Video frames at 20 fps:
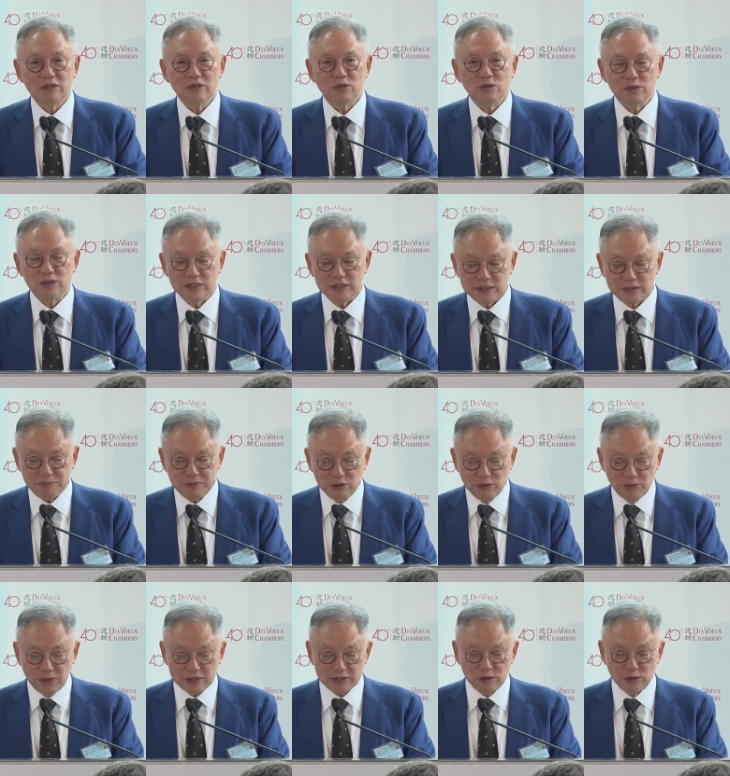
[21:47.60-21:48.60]
to
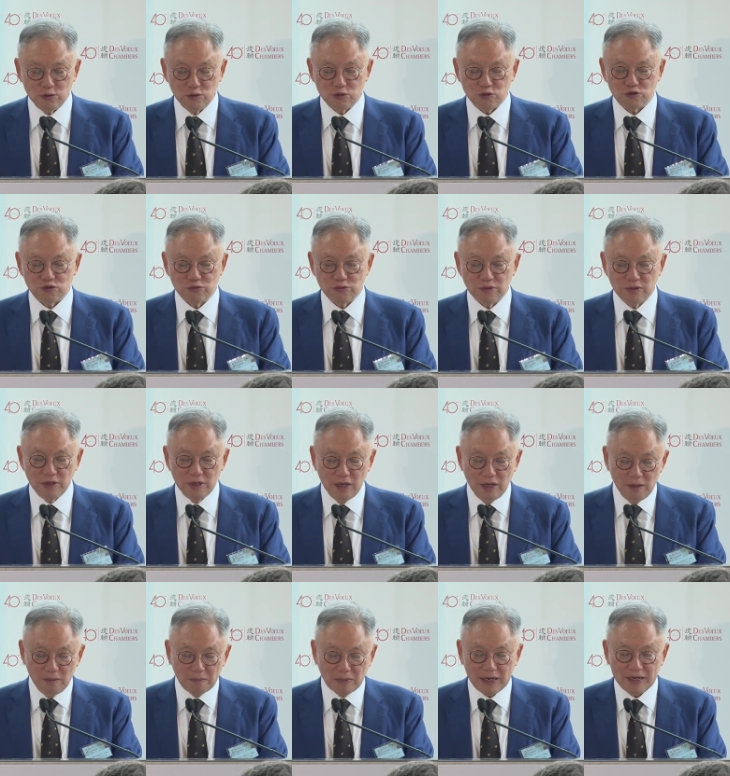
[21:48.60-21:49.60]
dispute resolution
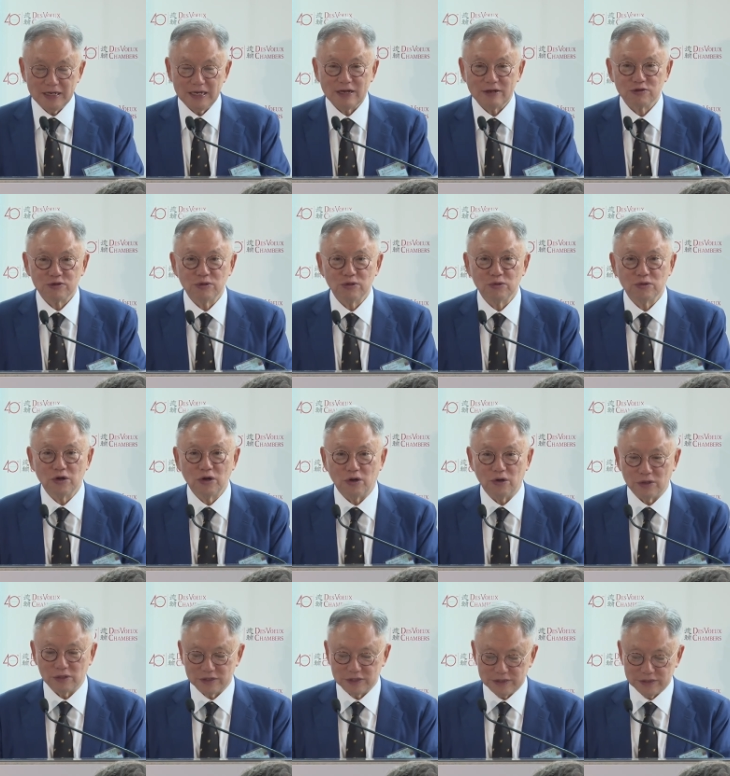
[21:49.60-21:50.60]
by national
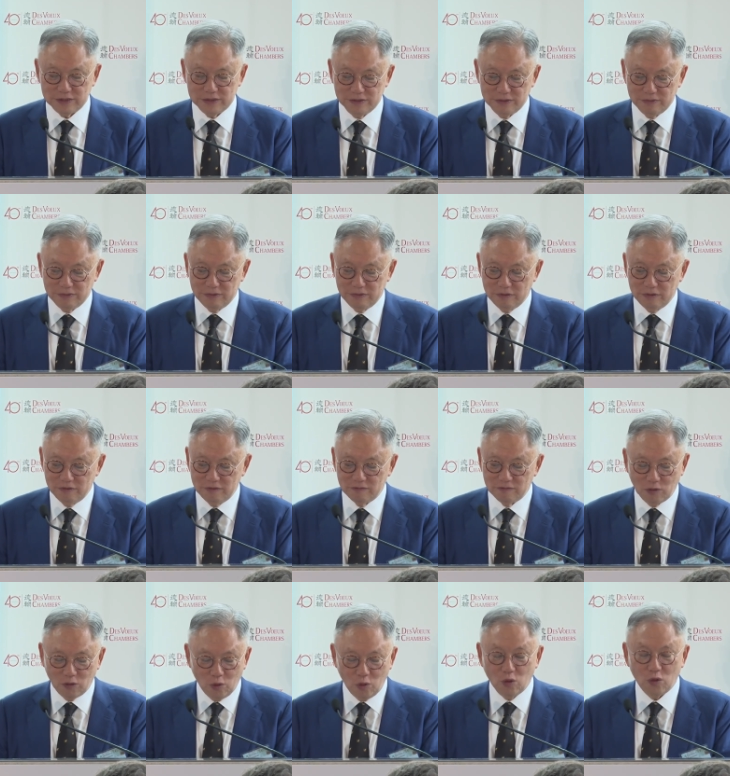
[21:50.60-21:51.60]
courts
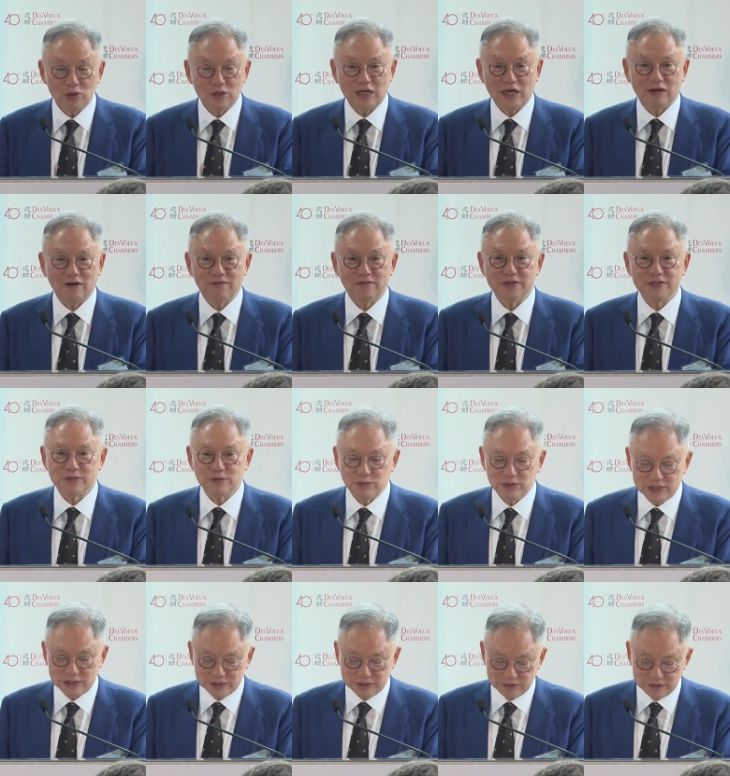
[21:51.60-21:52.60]
for all the obvious
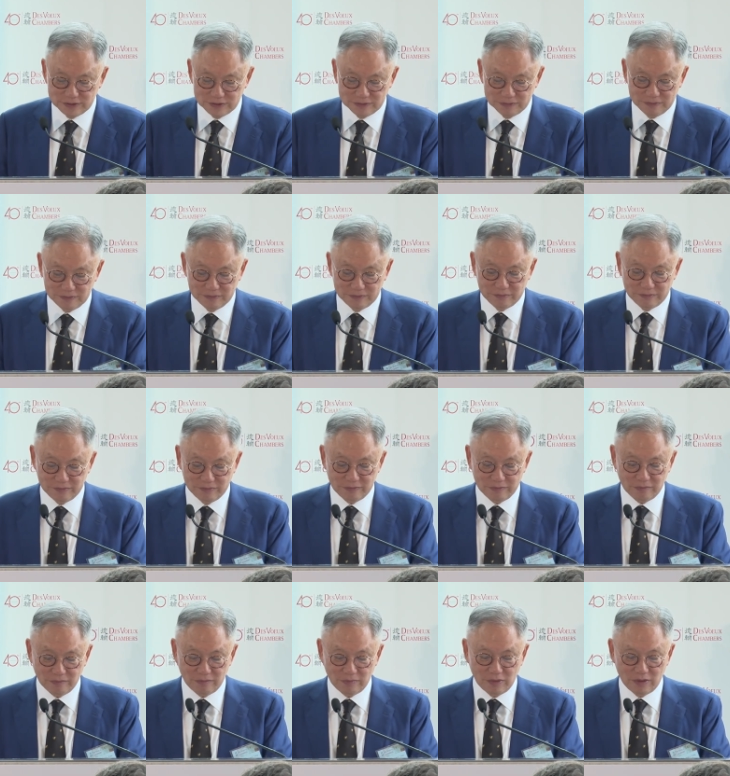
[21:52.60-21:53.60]
reasons
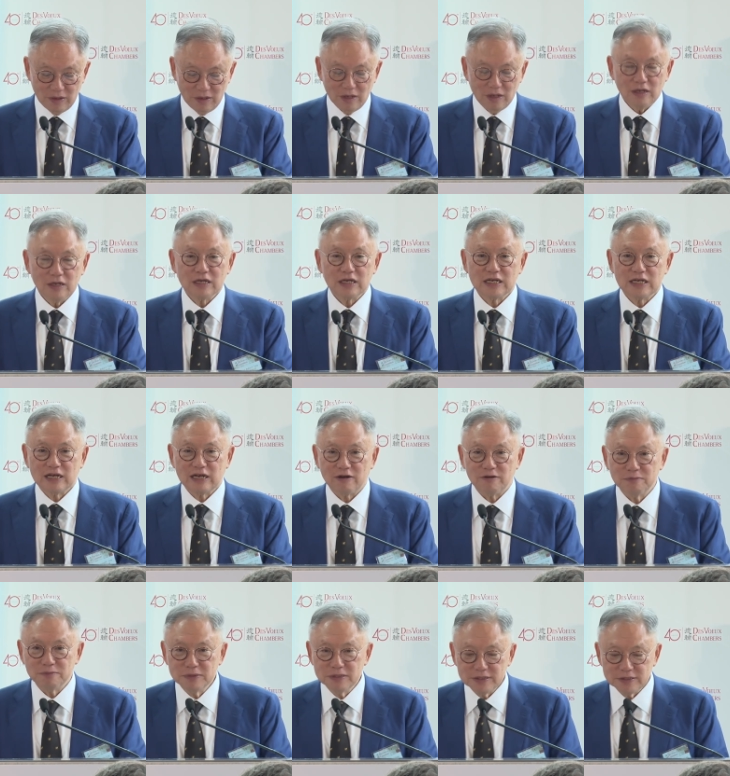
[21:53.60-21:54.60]

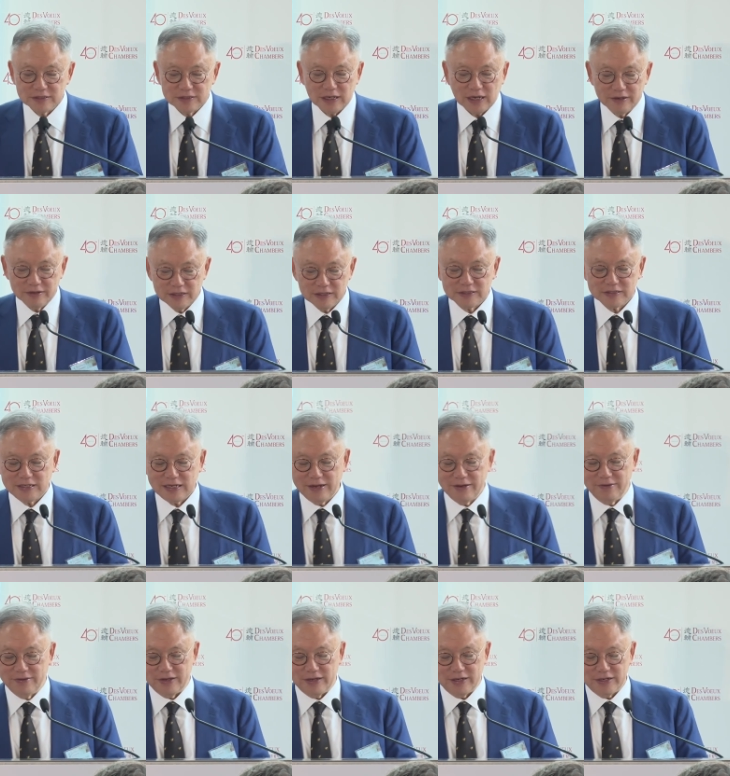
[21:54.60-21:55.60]
governments
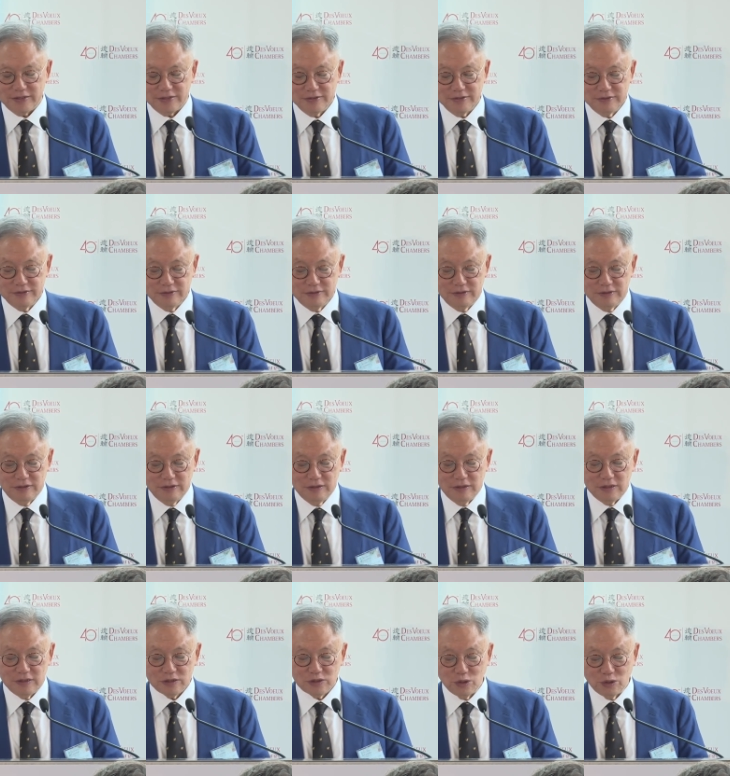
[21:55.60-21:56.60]
understand that.
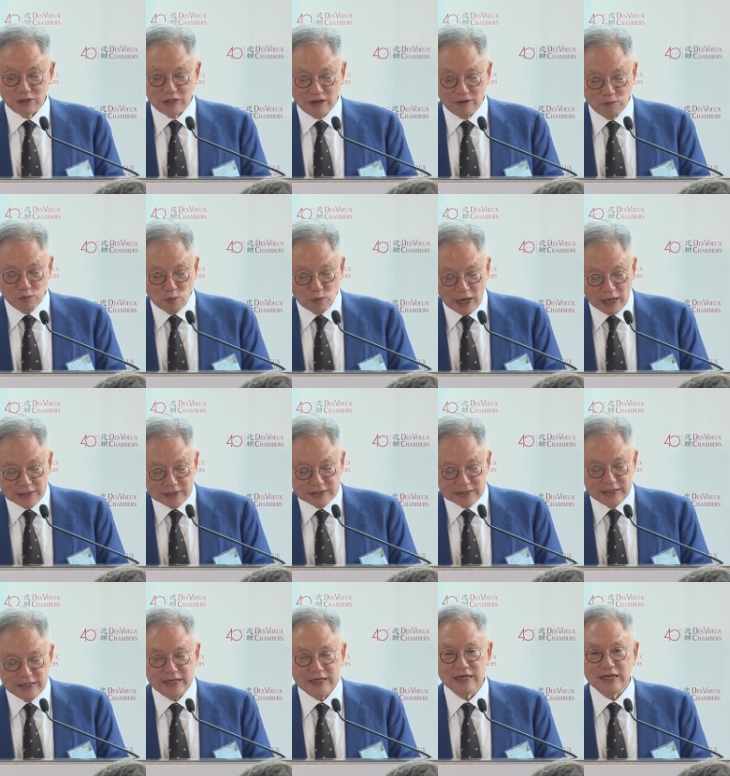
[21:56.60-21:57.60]
So they've
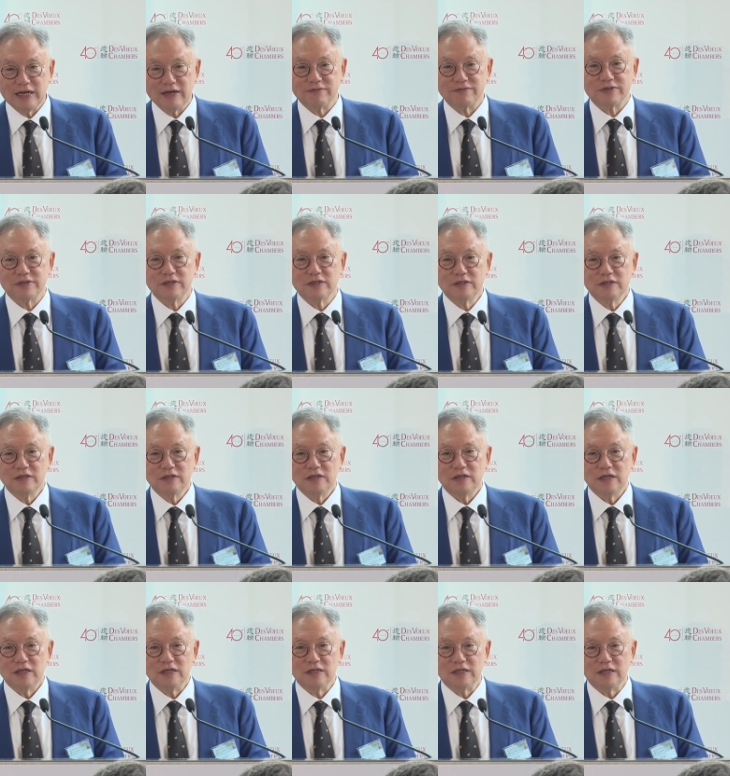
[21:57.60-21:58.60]
wisely left
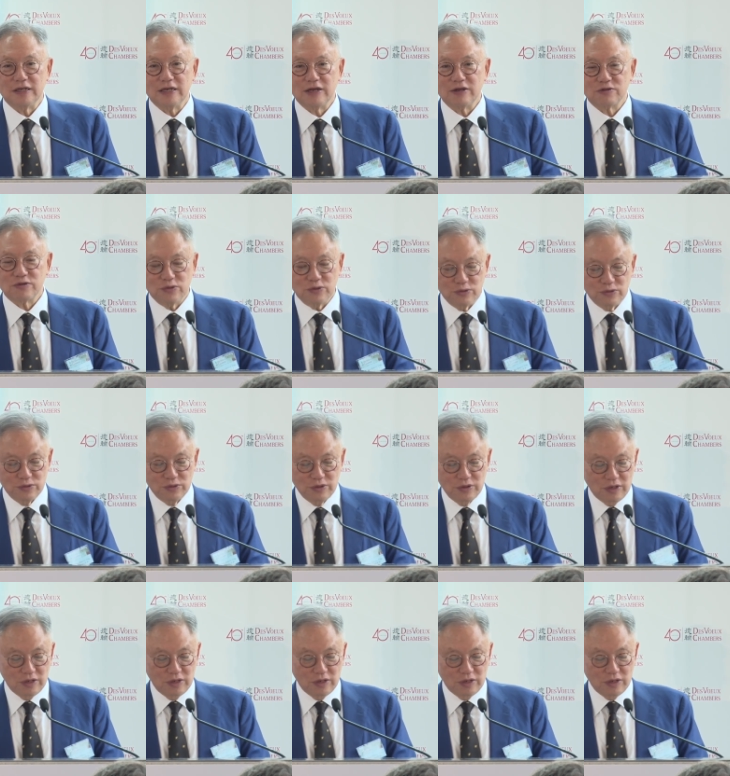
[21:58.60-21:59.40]
international